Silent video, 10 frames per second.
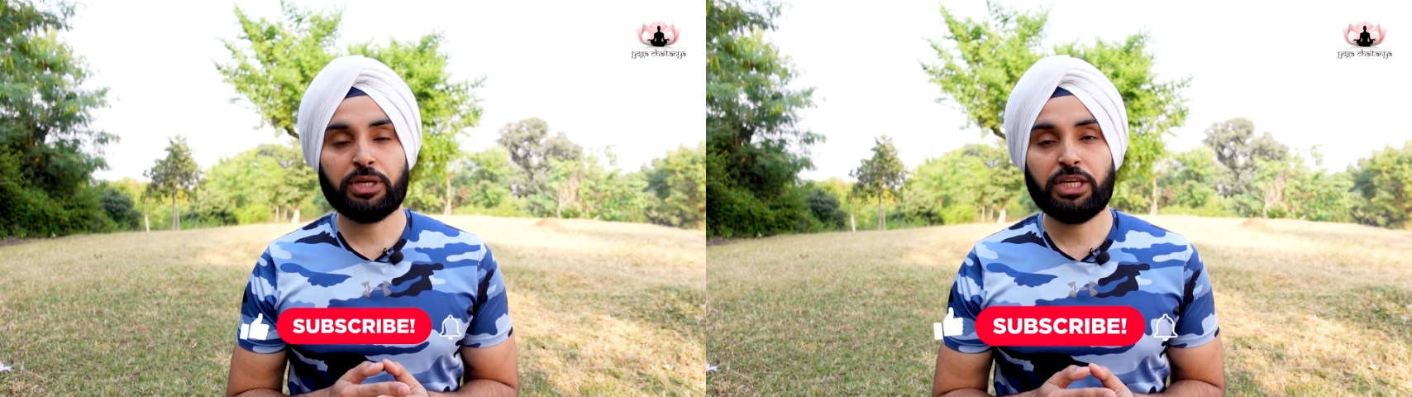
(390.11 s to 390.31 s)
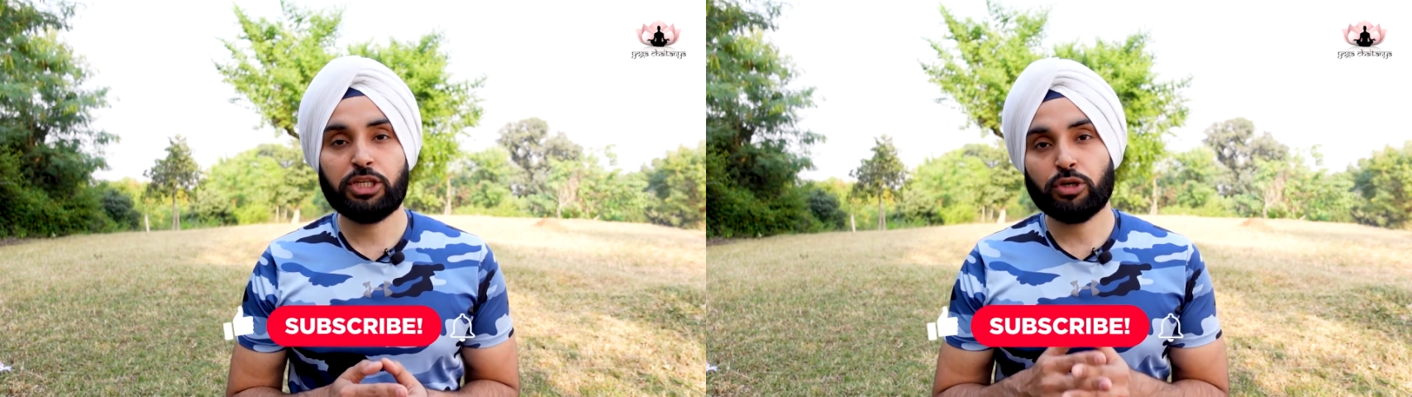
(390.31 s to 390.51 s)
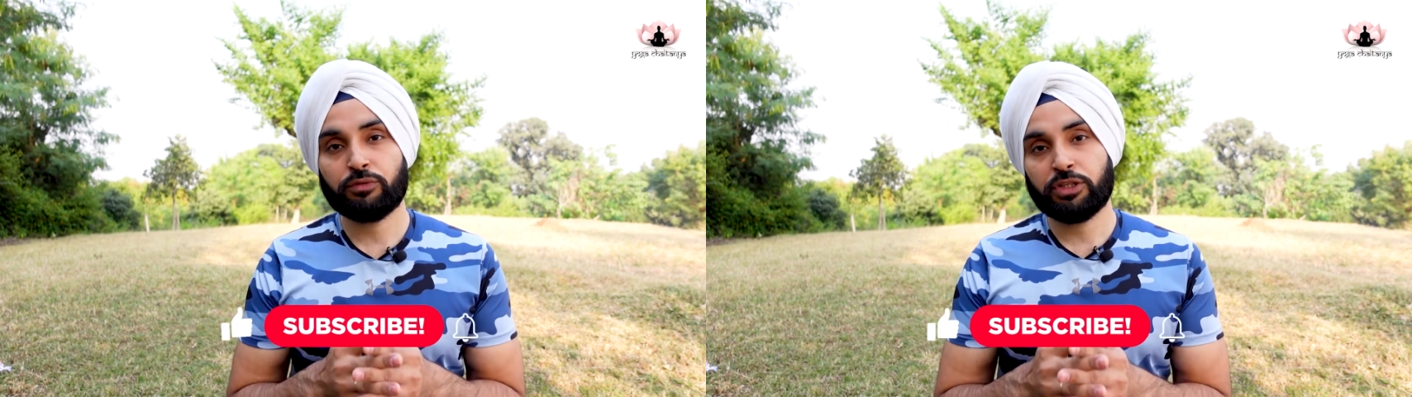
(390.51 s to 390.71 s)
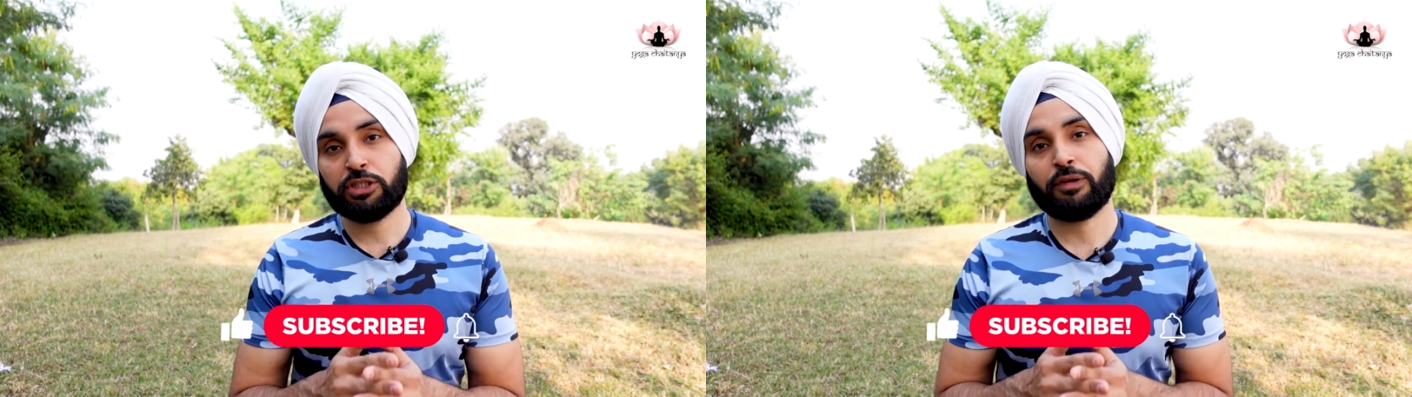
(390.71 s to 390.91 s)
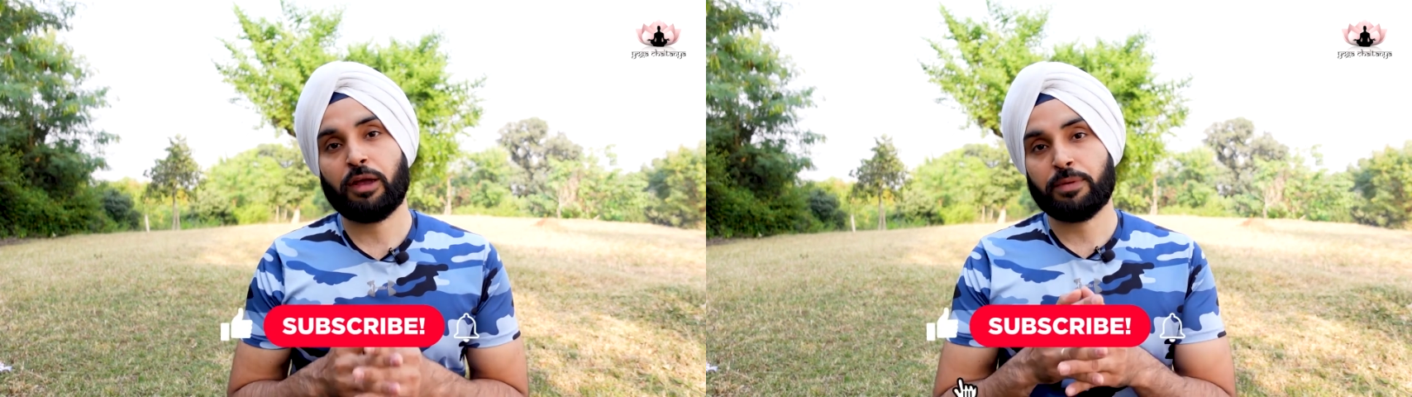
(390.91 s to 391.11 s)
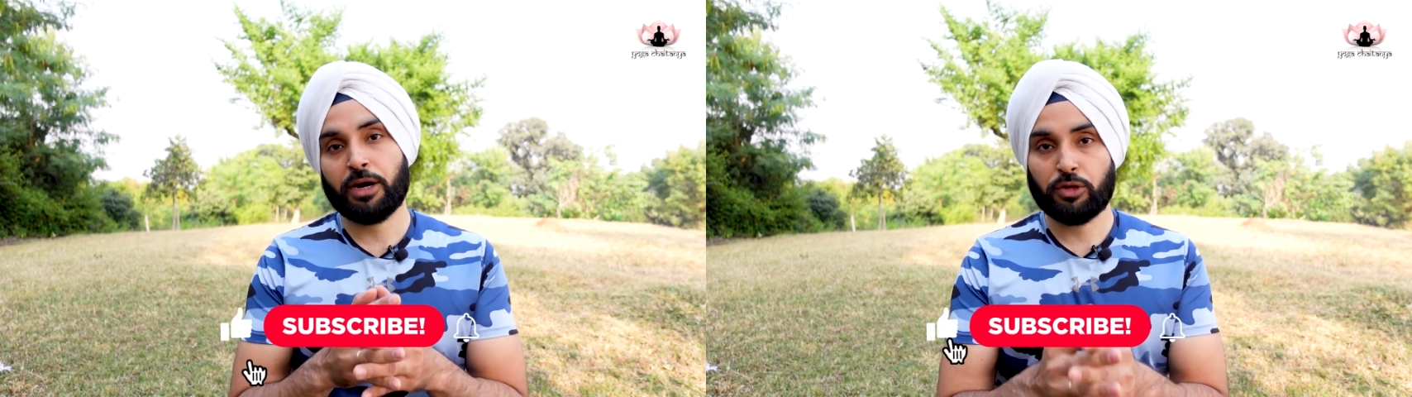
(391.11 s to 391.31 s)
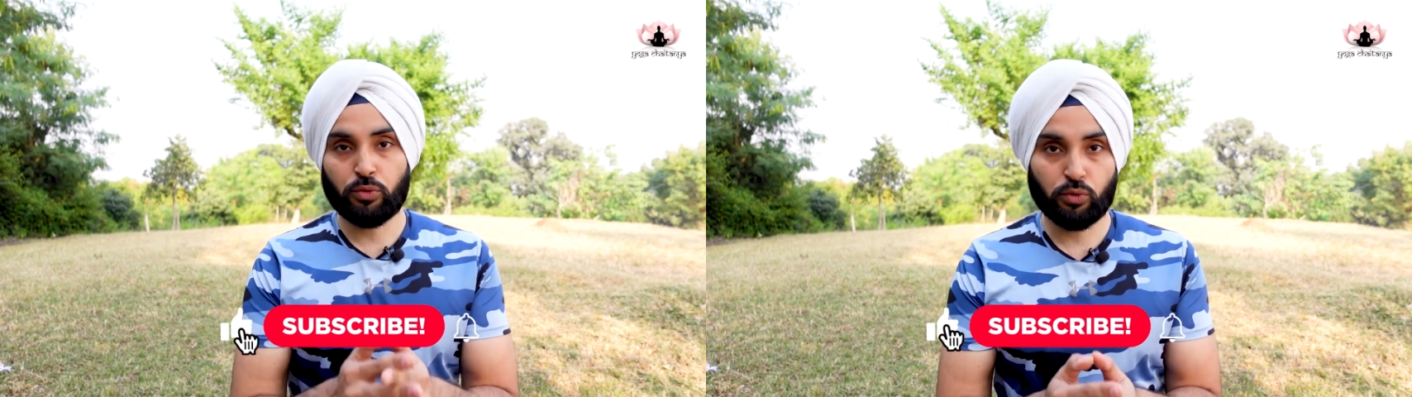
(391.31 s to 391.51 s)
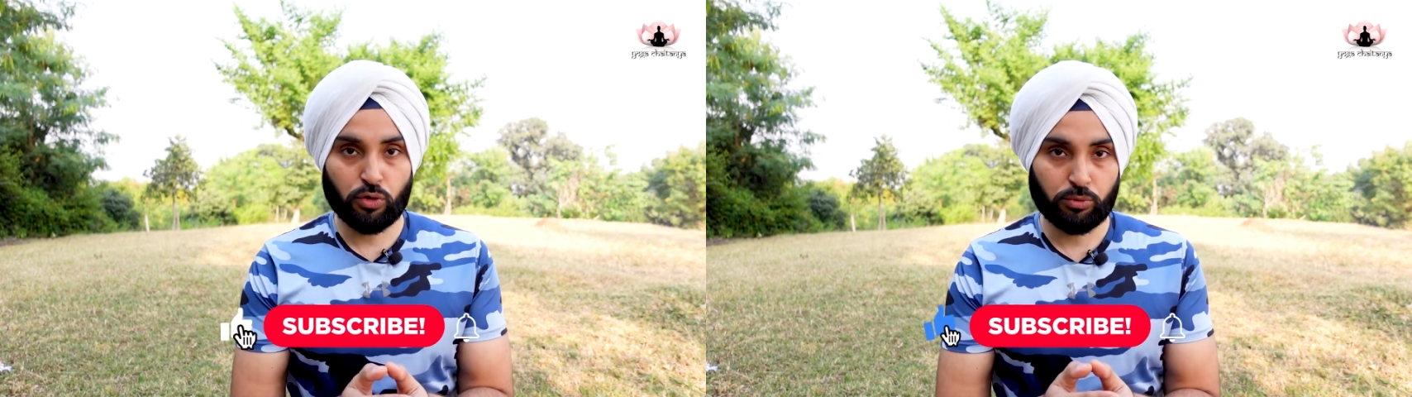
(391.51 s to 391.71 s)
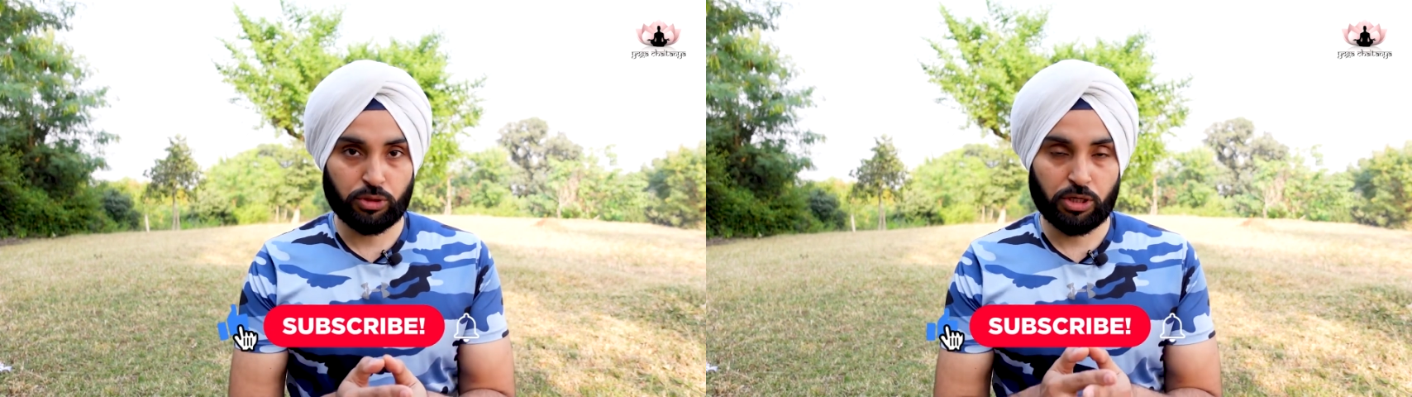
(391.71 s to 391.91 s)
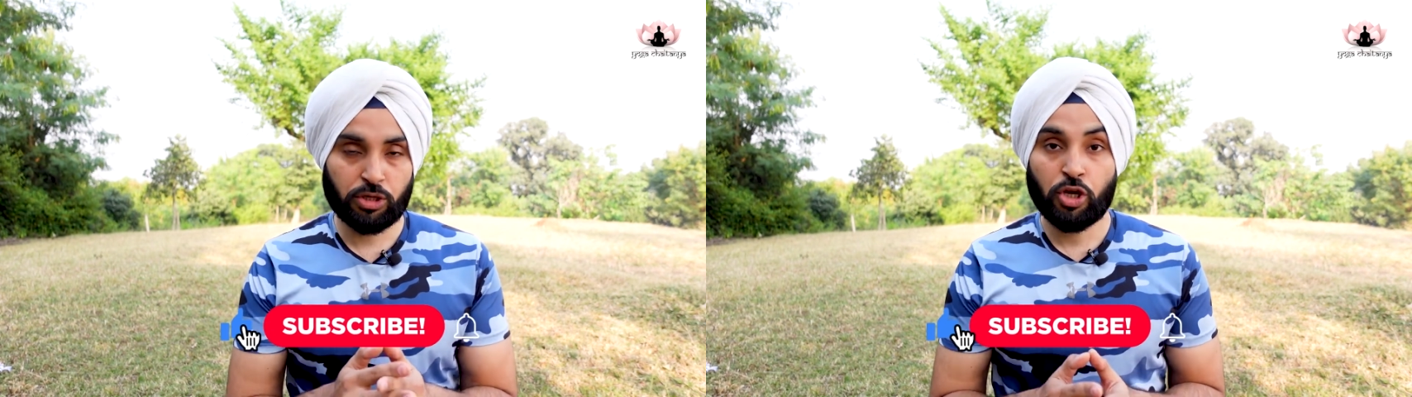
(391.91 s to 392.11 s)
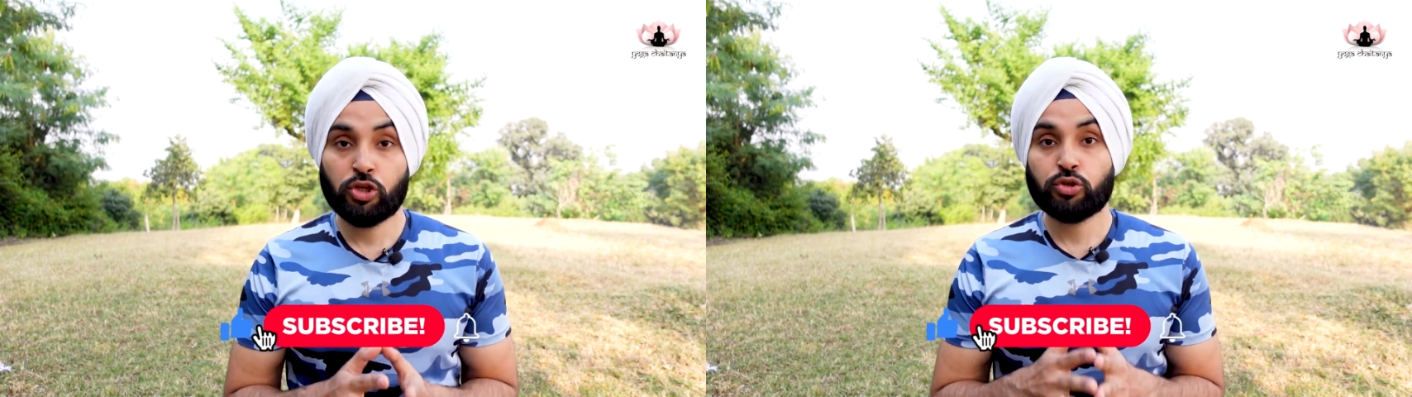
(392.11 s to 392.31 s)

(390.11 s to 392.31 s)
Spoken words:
each of these 5 Pranik Yoga Mudras.